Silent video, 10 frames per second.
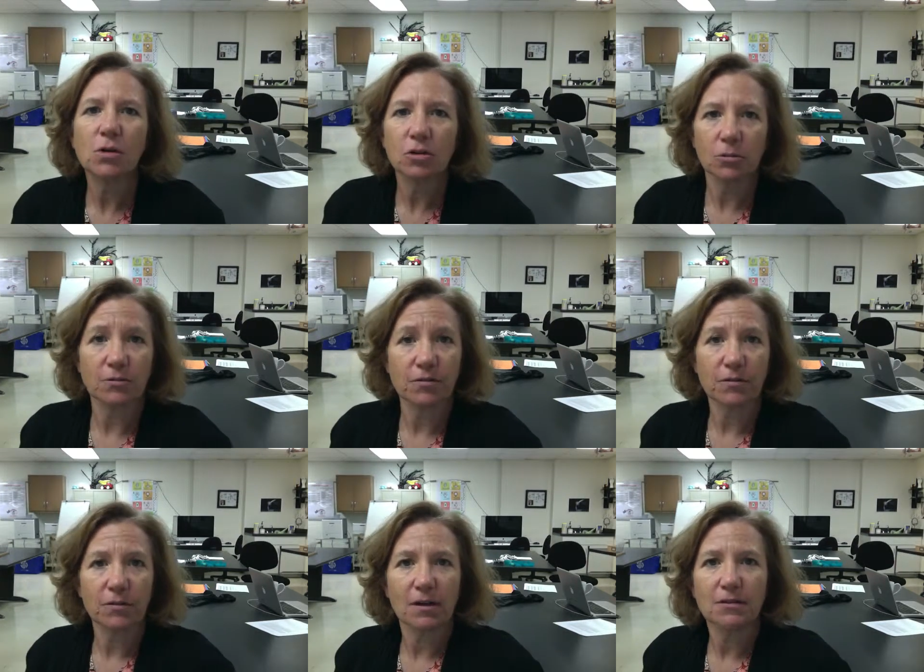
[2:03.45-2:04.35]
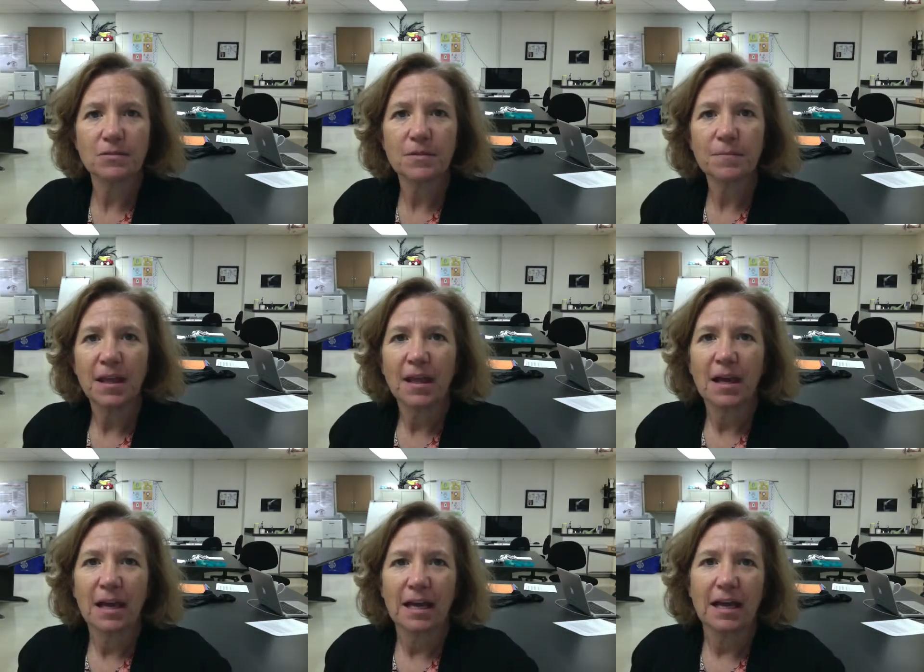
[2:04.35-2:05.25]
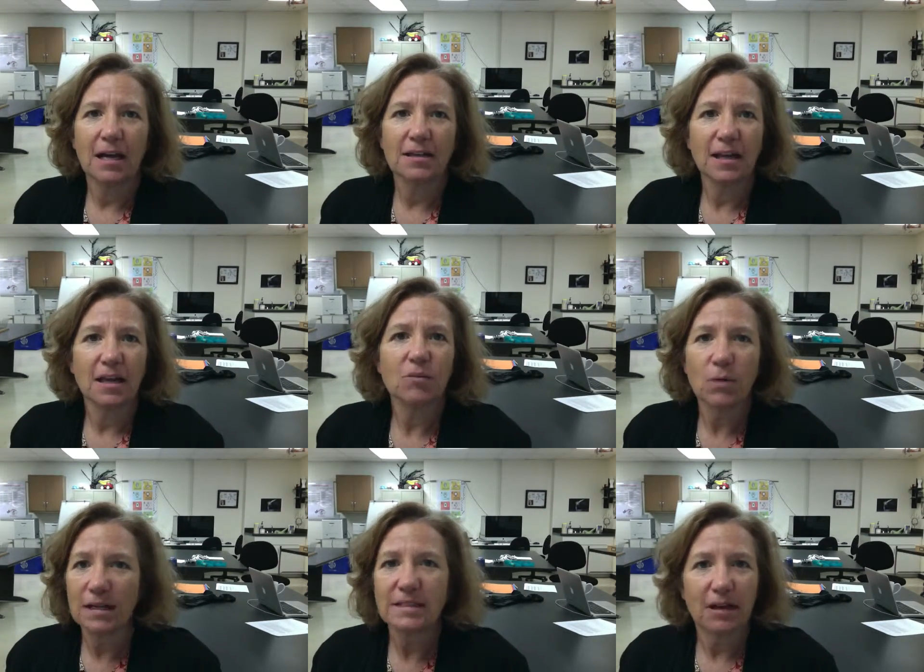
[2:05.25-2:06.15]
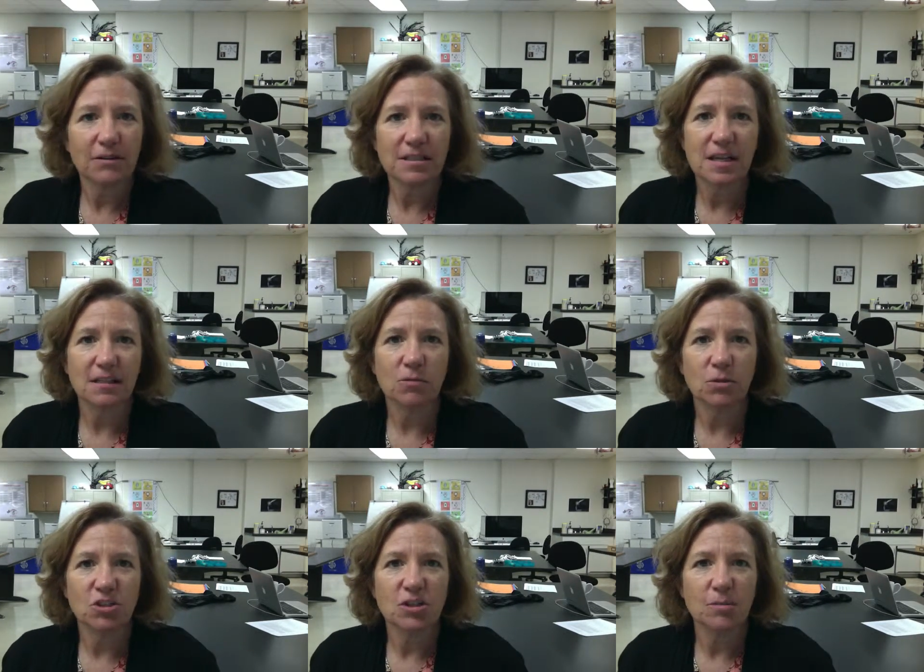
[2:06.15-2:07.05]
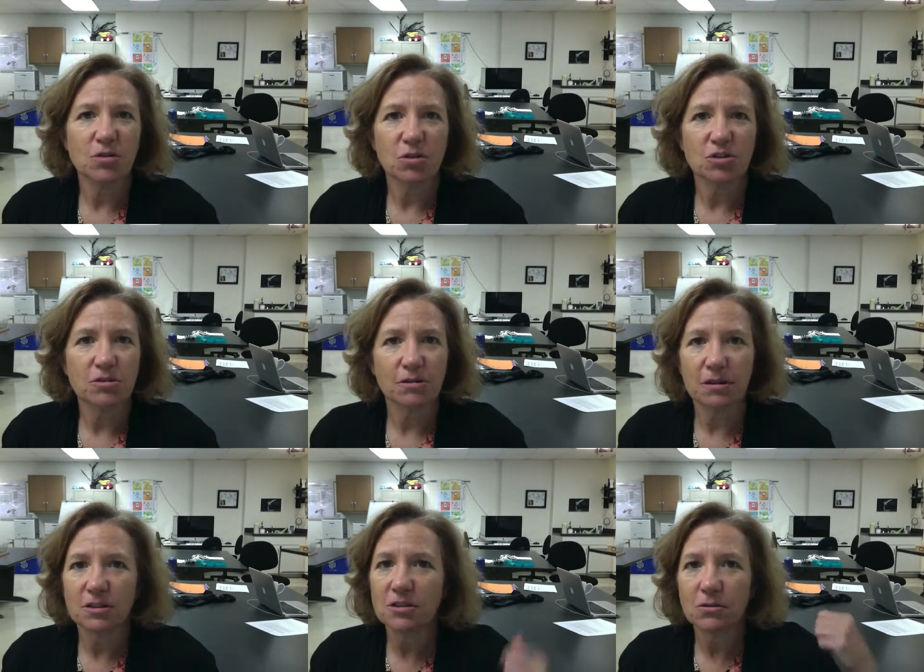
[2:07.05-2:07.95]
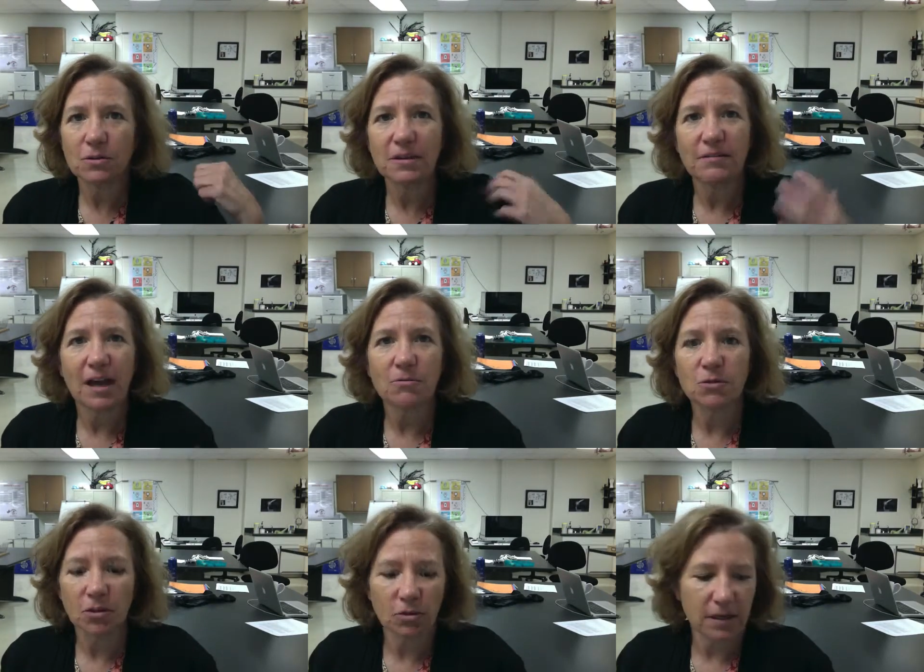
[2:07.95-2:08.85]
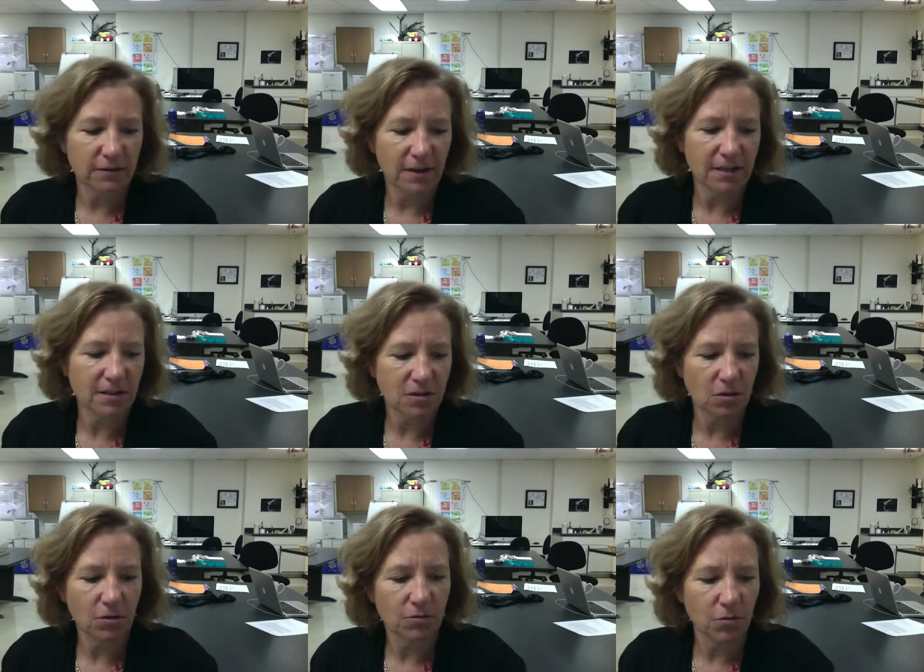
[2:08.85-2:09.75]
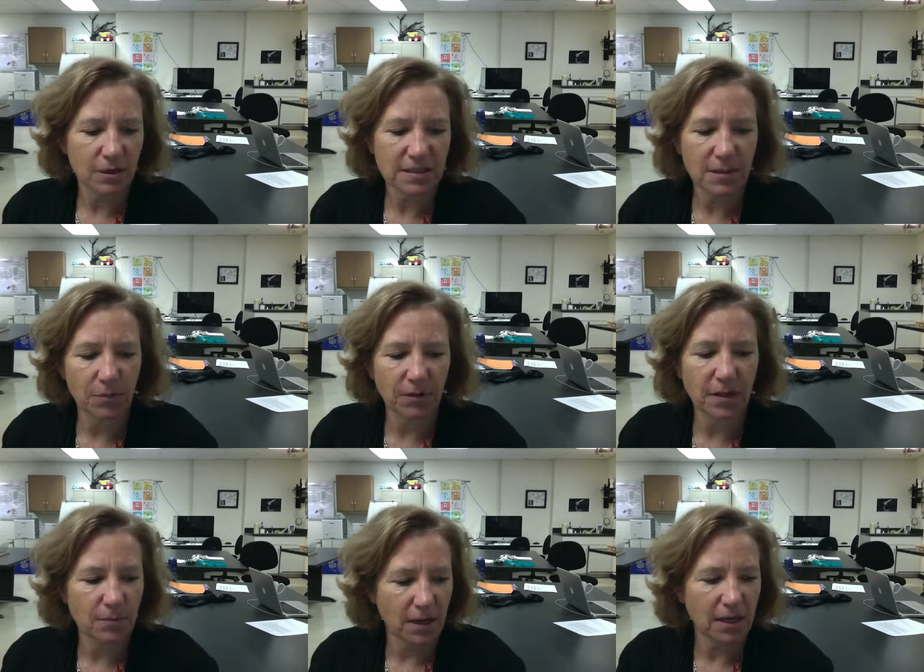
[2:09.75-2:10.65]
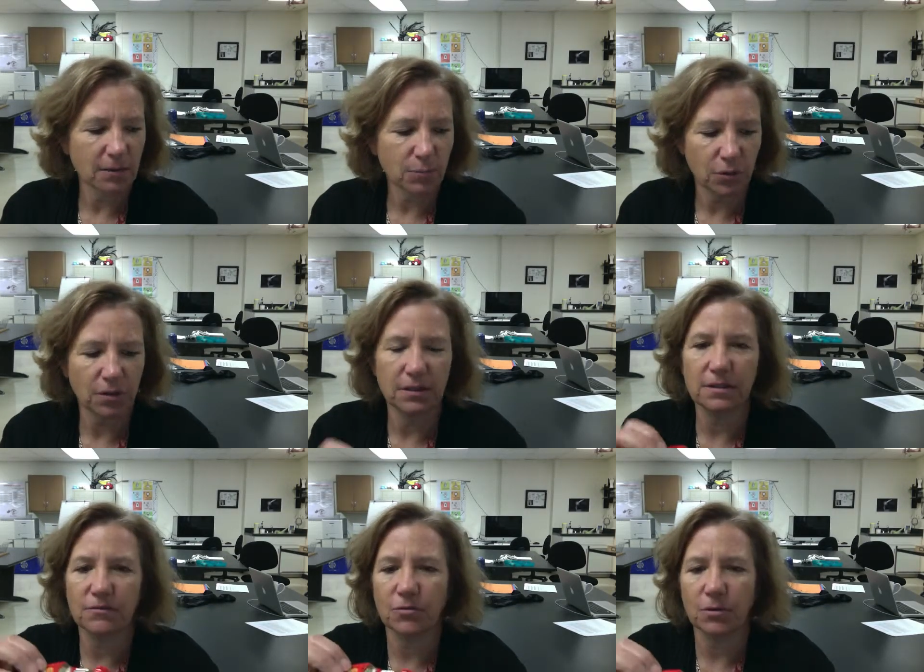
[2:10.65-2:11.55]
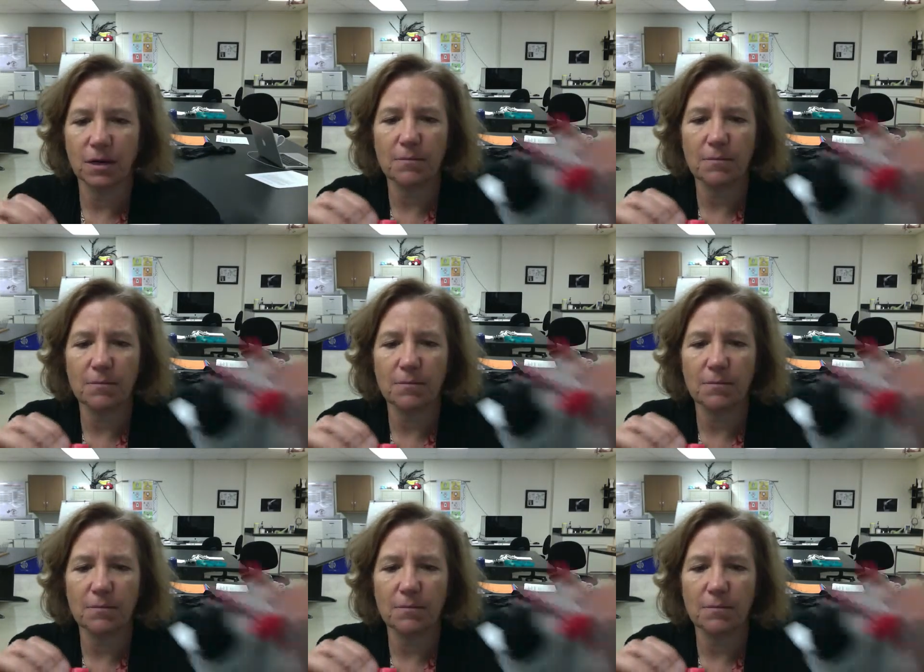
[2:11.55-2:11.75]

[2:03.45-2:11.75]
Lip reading: a group of 5th graders. And they write down exactly which demonstration they're going to do. And they've gotten really creative on it. So, for example, they might put a